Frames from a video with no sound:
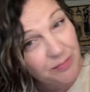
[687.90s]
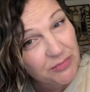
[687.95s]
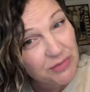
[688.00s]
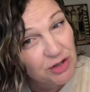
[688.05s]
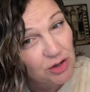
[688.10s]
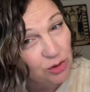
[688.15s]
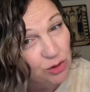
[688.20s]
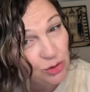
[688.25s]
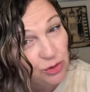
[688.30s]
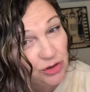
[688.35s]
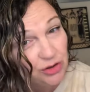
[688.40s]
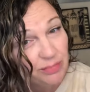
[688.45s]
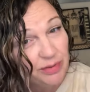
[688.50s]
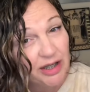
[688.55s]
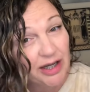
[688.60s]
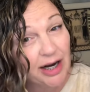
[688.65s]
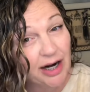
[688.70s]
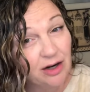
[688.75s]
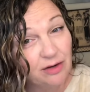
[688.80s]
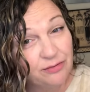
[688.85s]
so you should be
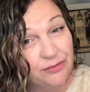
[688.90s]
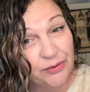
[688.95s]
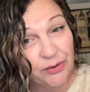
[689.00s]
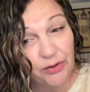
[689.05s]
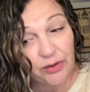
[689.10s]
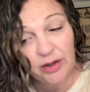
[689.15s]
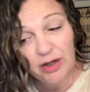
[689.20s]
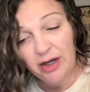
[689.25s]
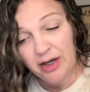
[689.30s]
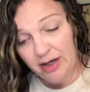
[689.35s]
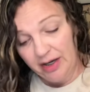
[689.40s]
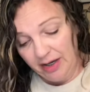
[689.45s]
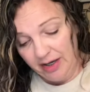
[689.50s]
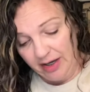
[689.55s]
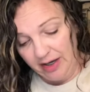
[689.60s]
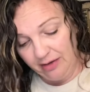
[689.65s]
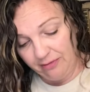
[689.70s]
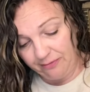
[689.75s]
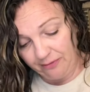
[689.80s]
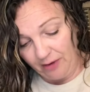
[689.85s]
careful.
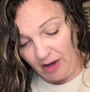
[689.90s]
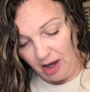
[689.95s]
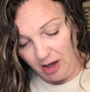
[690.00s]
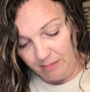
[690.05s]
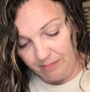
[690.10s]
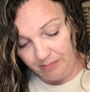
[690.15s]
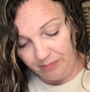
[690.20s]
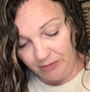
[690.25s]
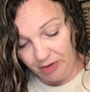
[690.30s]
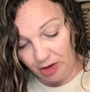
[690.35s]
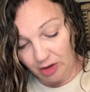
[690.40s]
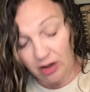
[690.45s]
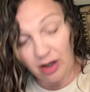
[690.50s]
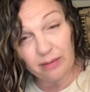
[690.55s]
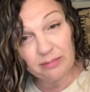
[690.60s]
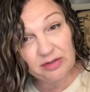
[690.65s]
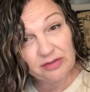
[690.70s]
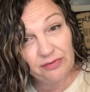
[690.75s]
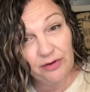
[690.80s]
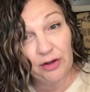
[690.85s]
If your
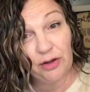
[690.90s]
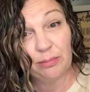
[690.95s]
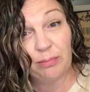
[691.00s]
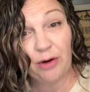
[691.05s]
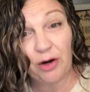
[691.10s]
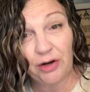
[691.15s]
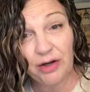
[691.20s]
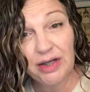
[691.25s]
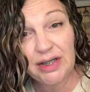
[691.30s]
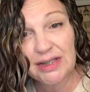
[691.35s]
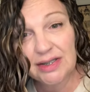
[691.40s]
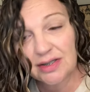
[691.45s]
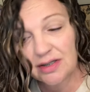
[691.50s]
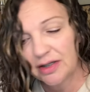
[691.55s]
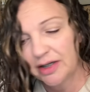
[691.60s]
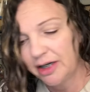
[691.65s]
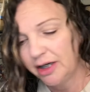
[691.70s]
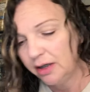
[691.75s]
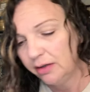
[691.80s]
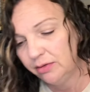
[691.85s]
clumps fall apart
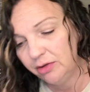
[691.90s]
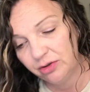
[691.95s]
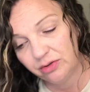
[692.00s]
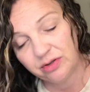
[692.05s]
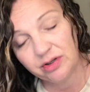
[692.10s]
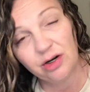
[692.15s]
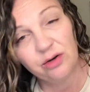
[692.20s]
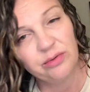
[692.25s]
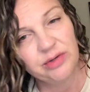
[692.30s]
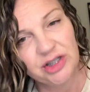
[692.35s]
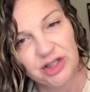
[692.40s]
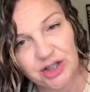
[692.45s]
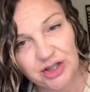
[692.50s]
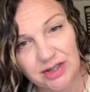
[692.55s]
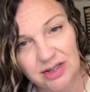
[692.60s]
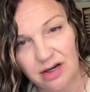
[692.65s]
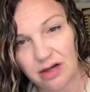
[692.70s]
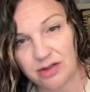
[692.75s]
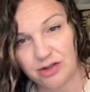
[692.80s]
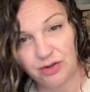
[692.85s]
easily, you can always just
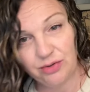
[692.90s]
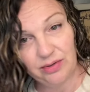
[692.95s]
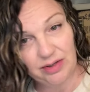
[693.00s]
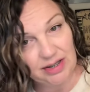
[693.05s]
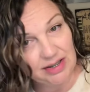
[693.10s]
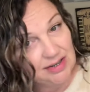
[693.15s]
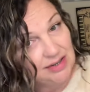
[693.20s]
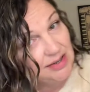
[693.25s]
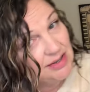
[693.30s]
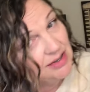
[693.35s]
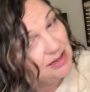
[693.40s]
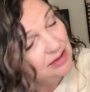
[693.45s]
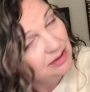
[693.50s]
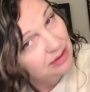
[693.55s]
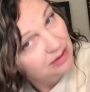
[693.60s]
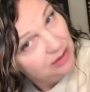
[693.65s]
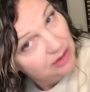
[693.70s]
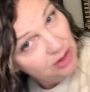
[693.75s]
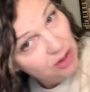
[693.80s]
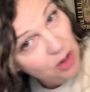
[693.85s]
not do this.
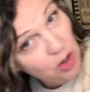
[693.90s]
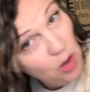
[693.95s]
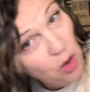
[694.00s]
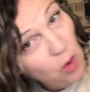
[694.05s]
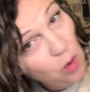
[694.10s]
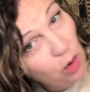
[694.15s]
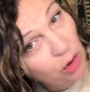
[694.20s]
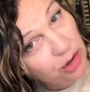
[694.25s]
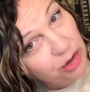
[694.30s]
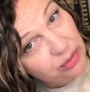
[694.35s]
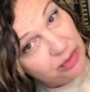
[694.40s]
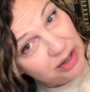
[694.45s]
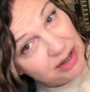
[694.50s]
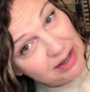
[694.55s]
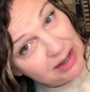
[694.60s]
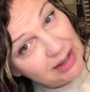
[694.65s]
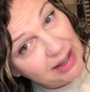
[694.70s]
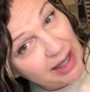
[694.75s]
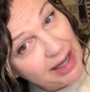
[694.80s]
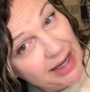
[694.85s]
Or you could
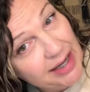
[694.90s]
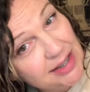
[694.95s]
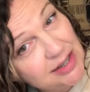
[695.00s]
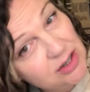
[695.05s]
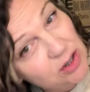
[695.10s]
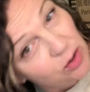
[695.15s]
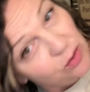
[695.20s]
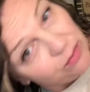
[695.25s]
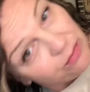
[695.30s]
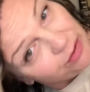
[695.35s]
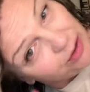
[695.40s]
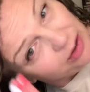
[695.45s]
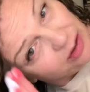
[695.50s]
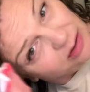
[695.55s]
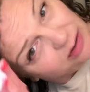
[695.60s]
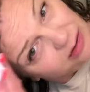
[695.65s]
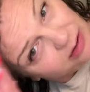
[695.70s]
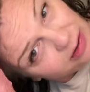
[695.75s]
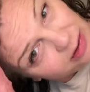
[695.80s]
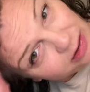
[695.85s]
glaze over.
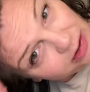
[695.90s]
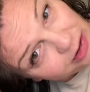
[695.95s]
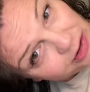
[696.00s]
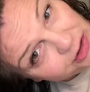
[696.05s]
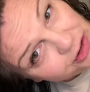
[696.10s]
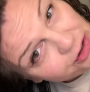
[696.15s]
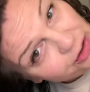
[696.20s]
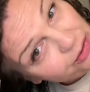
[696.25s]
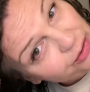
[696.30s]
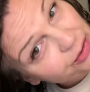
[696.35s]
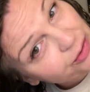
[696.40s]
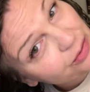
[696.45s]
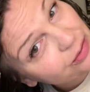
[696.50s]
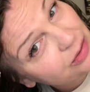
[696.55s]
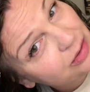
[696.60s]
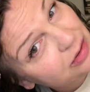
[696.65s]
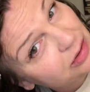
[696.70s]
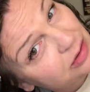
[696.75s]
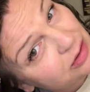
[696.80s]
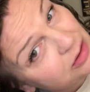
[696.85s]
I'll show you.
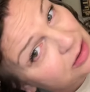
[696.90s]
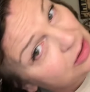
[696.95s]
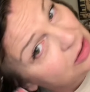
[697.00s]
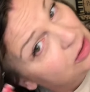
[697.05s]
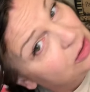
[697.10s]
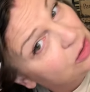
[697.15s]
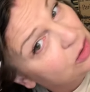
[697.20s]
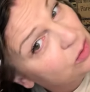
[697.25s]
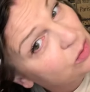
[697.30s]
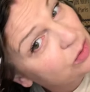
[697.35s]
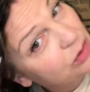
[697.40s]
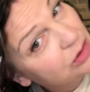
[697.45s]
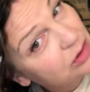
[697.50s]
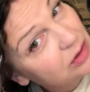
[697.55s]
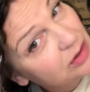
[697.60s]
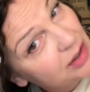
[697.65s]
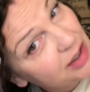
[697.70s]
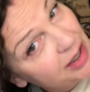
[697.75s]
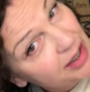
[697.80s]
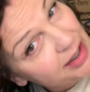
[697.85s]
We'll
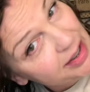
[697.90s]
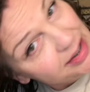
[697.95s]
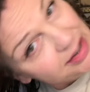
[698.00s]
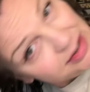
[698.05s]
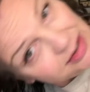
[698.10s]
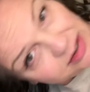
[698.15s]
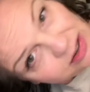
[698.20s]
glaze